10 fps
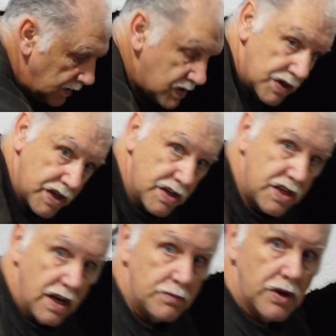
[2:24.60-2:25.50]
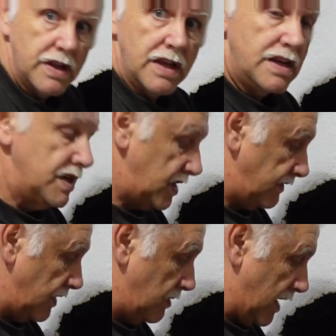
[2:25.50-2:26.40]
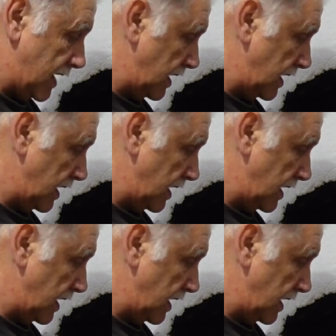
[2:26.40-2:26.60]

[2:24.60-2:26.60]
So as you can see, I'm putting the adhesive on the back